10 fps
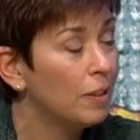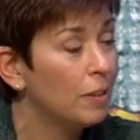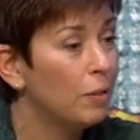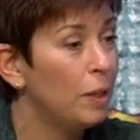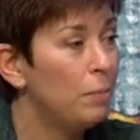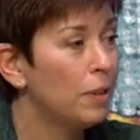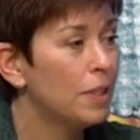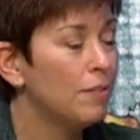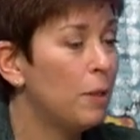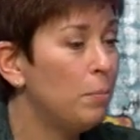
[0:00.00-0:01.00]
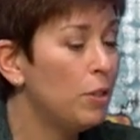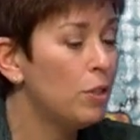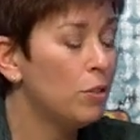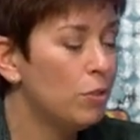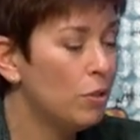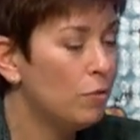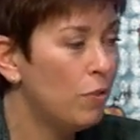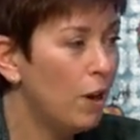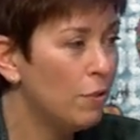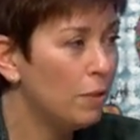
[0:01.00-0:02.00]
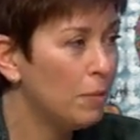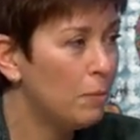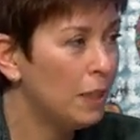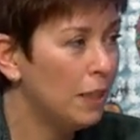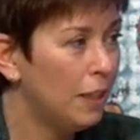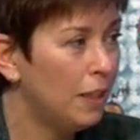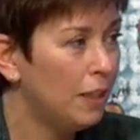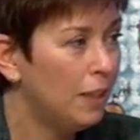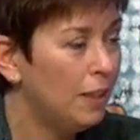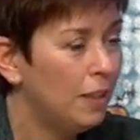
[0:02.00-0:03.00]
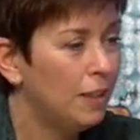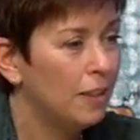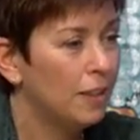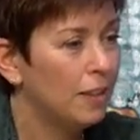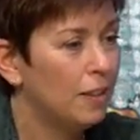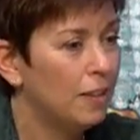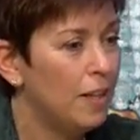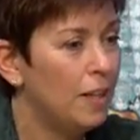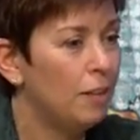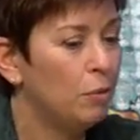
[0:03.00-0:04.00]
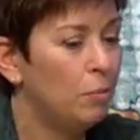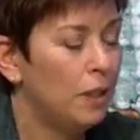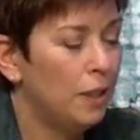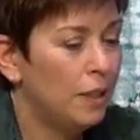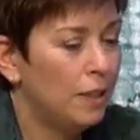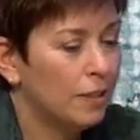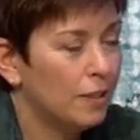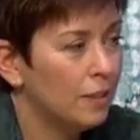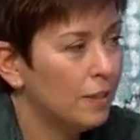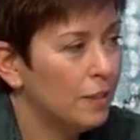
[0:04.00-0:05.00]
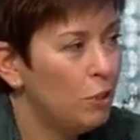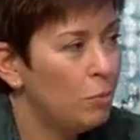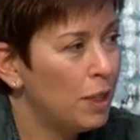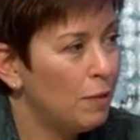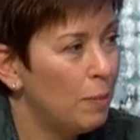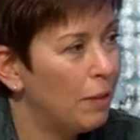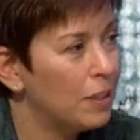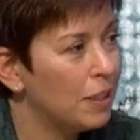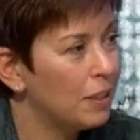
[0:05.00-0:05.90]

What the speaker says: Right. Because if I push you too far from the beginning, then it will be too big of a mountain.